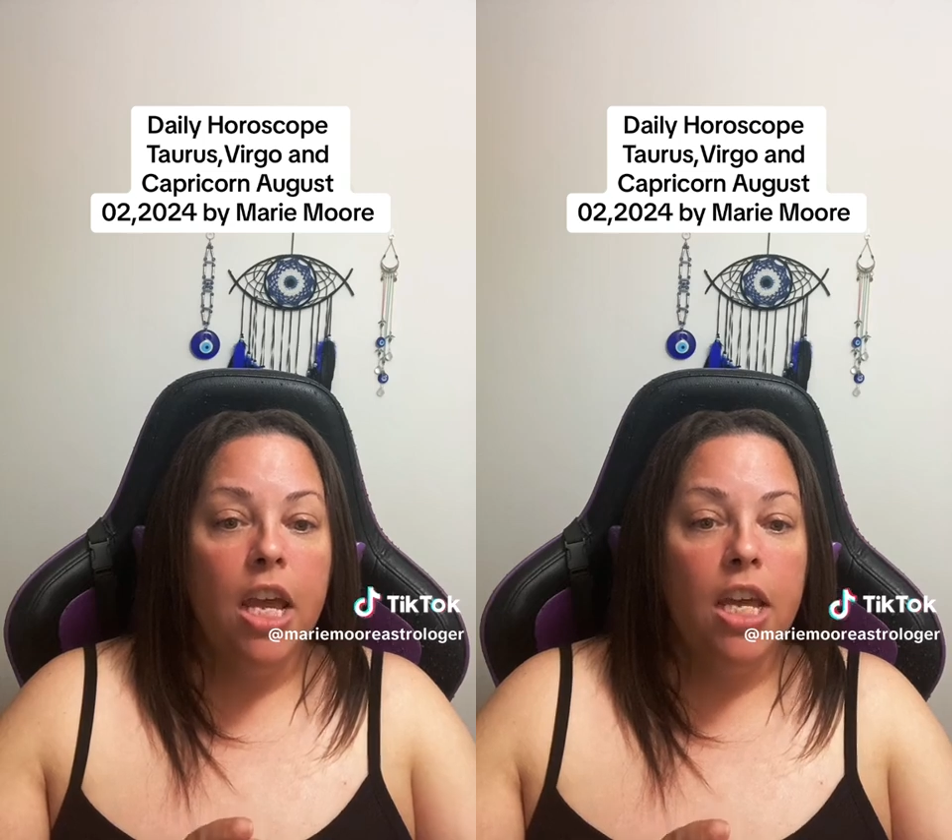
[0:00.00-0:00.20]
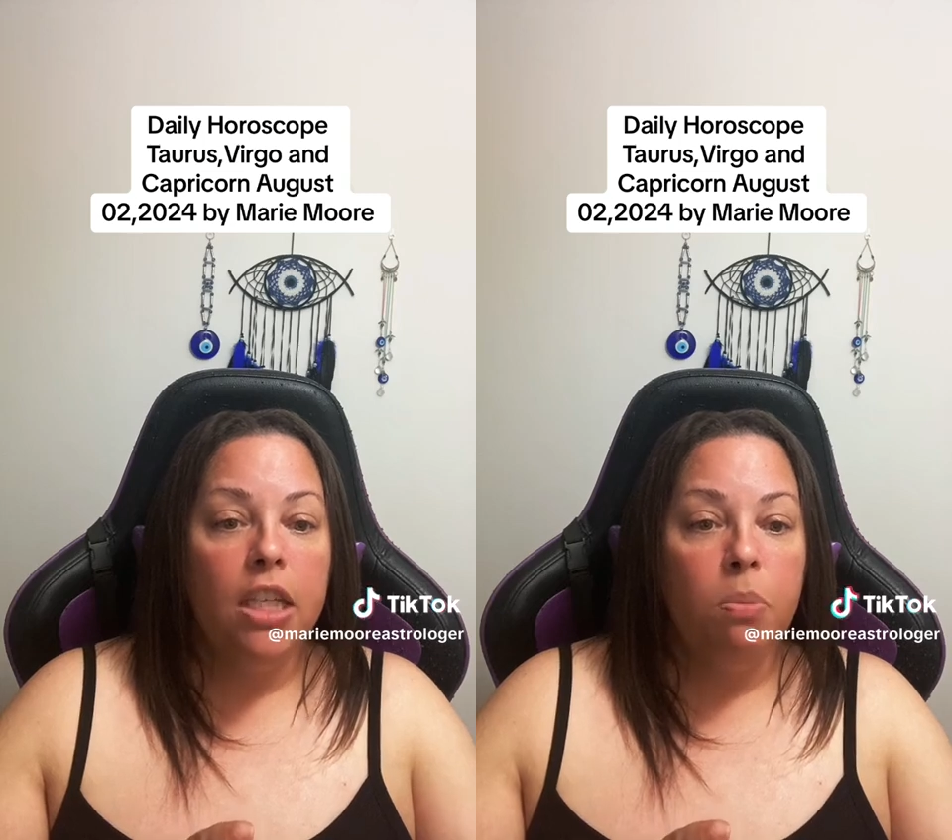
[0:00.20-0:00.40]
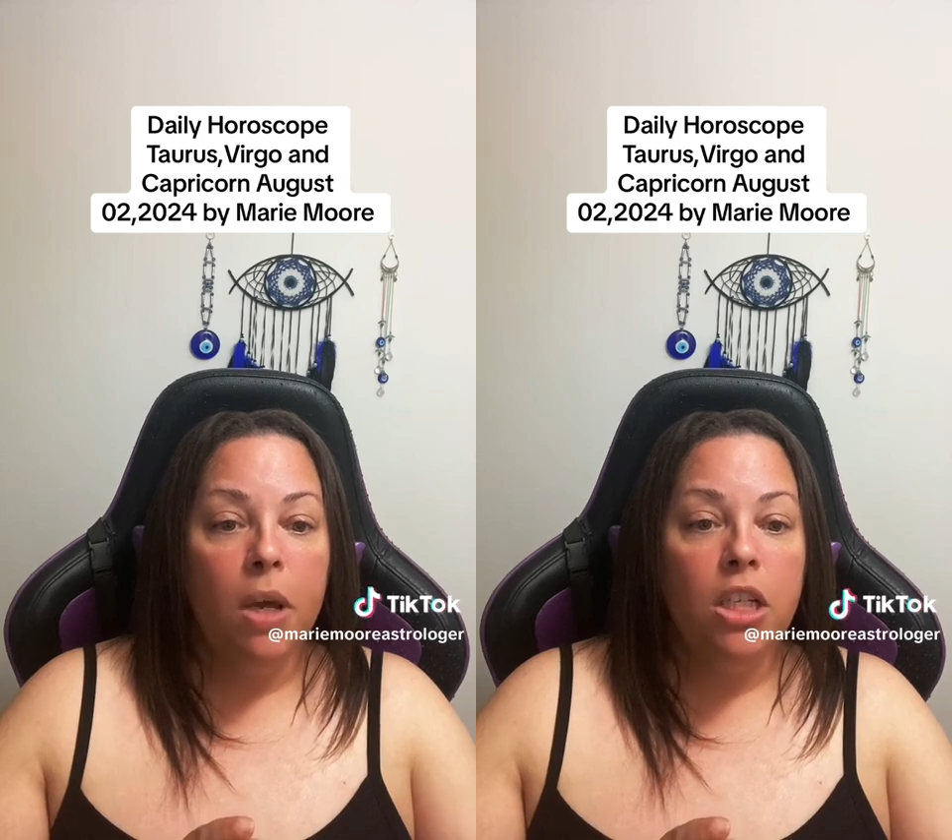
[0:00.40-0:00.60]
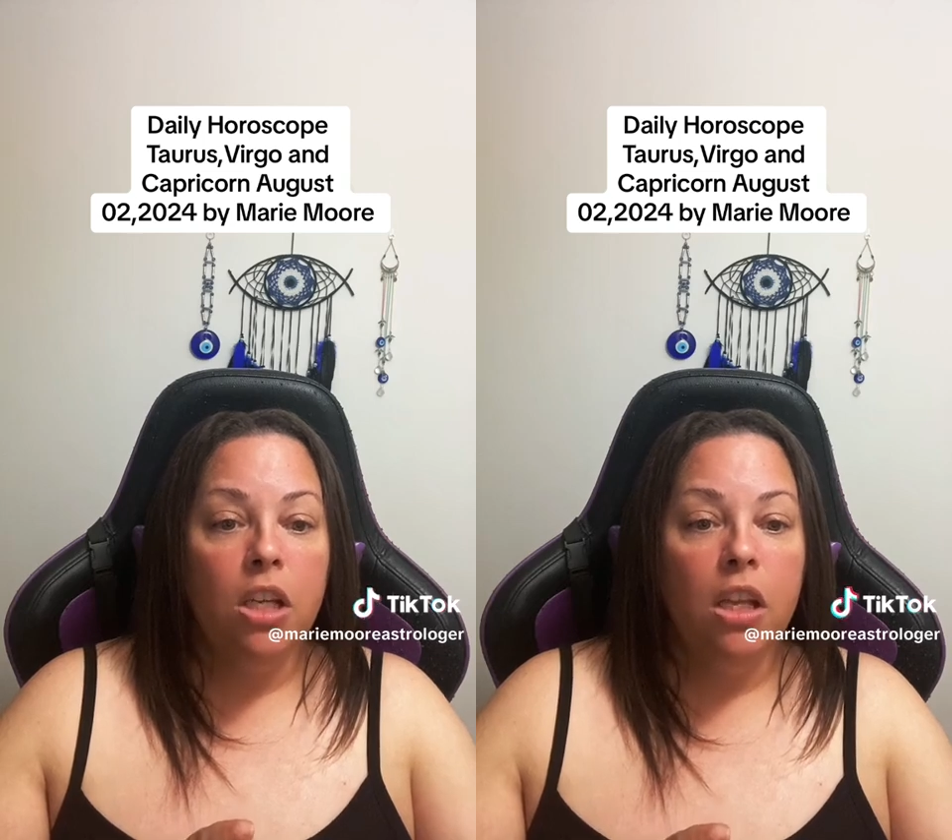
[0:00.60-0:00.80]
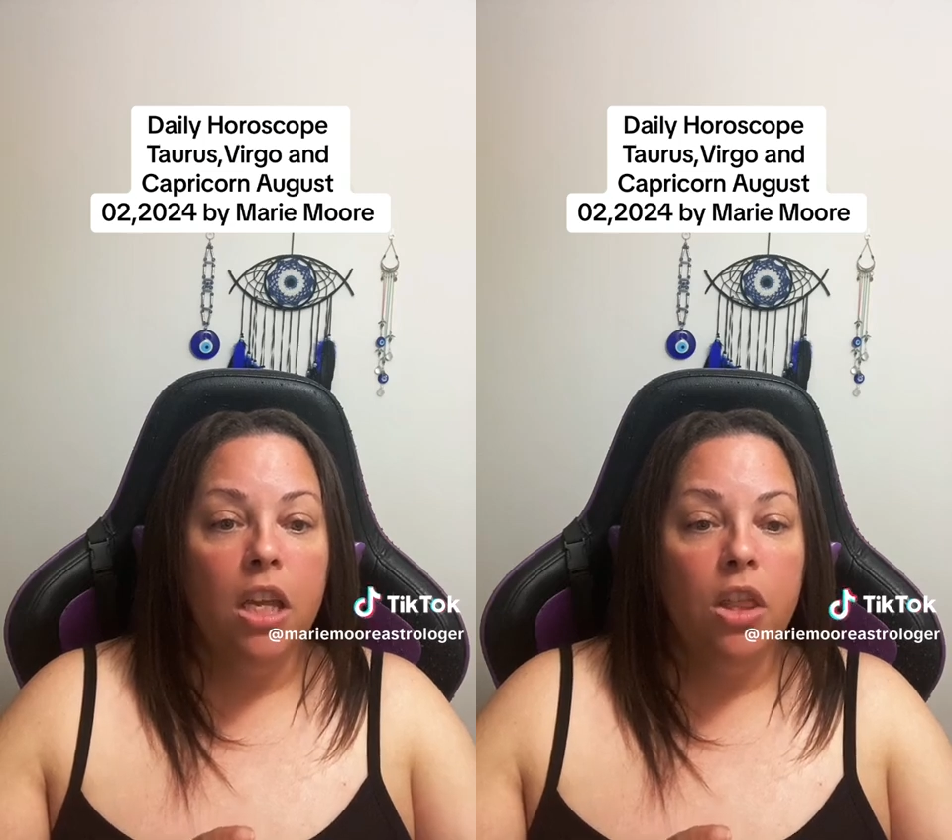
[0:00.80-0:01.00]

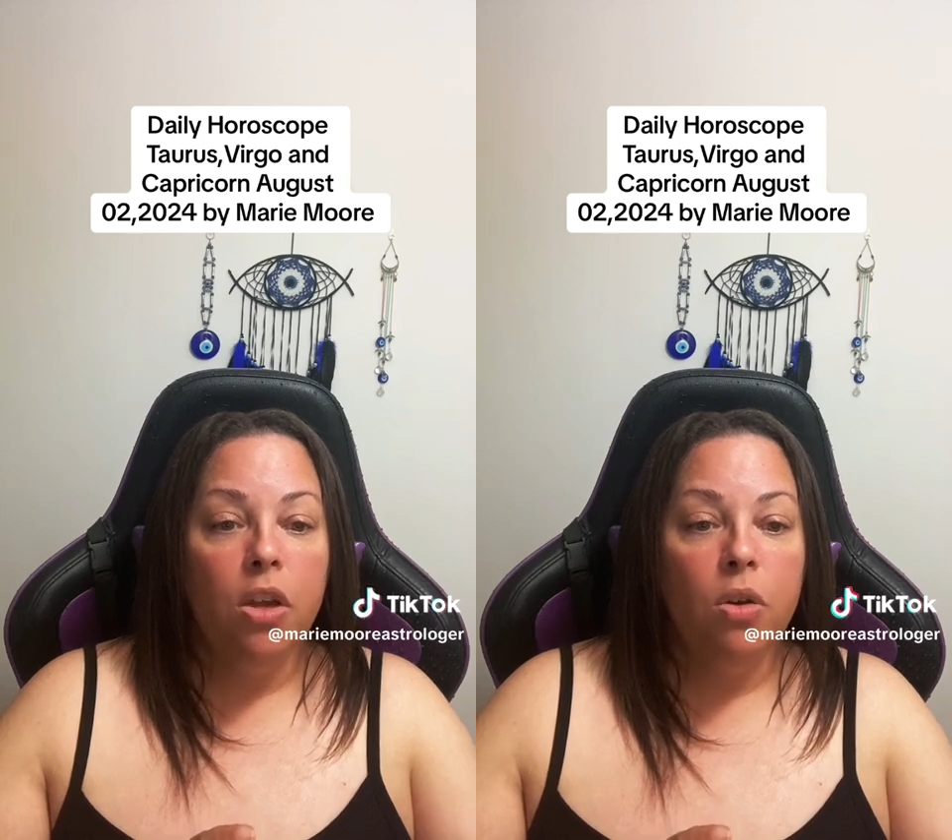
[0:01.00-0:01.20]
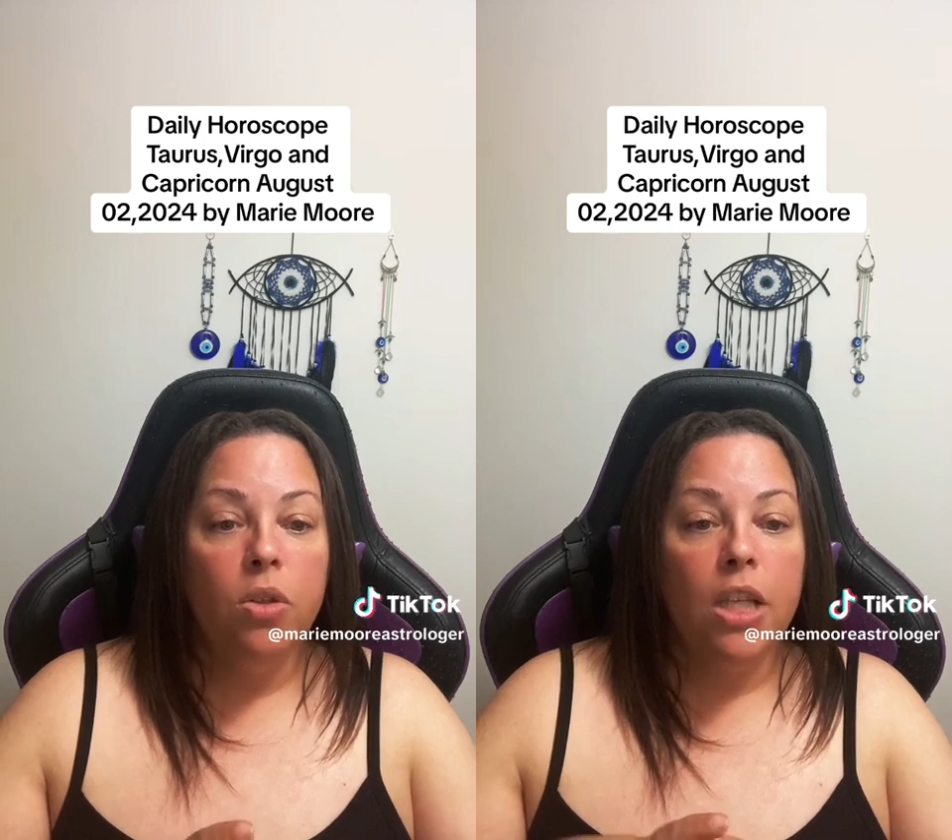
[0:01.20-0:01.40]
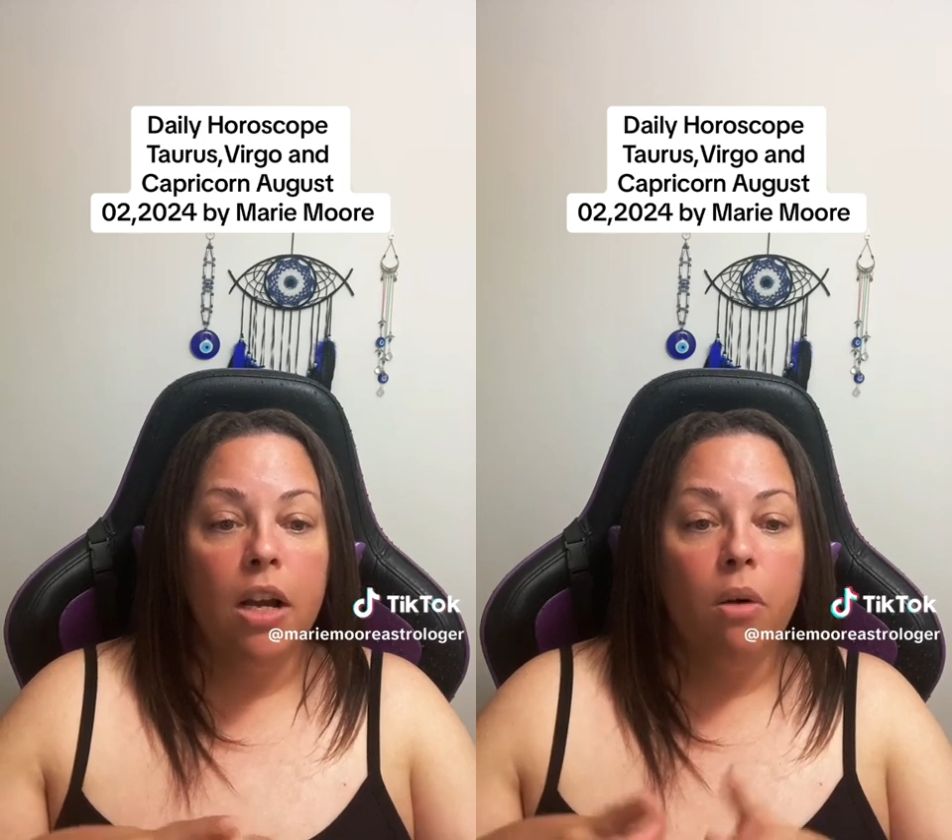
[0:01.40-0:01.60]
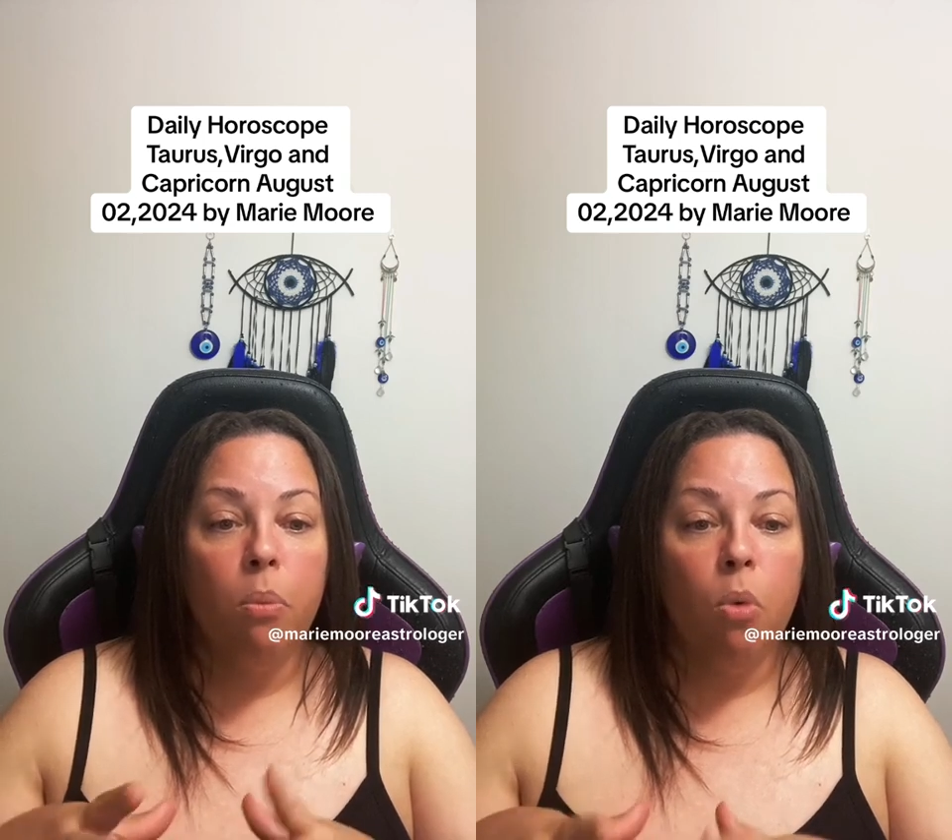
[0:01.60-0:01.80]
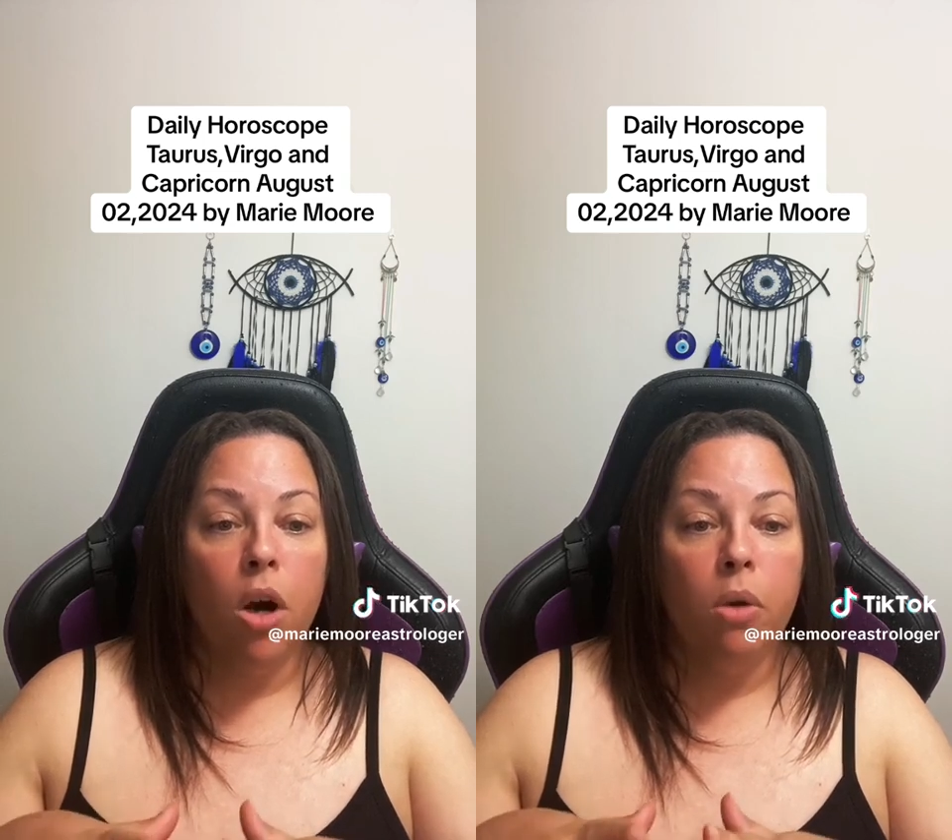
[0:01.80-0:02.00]
especially those that are
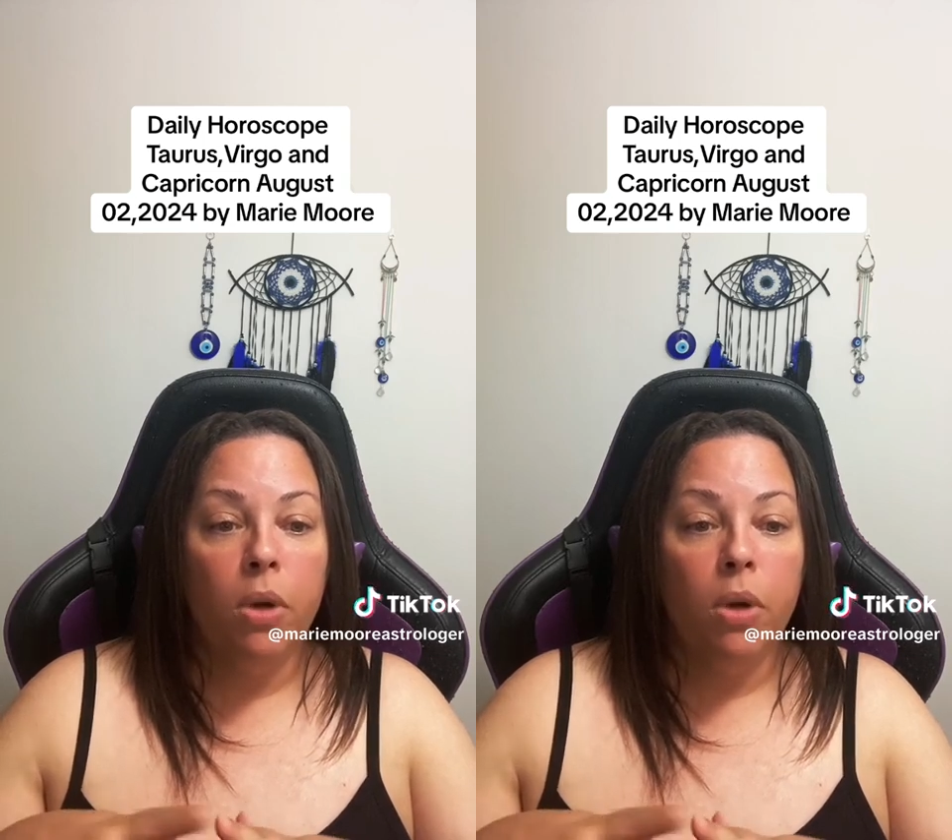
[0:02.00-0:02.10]
work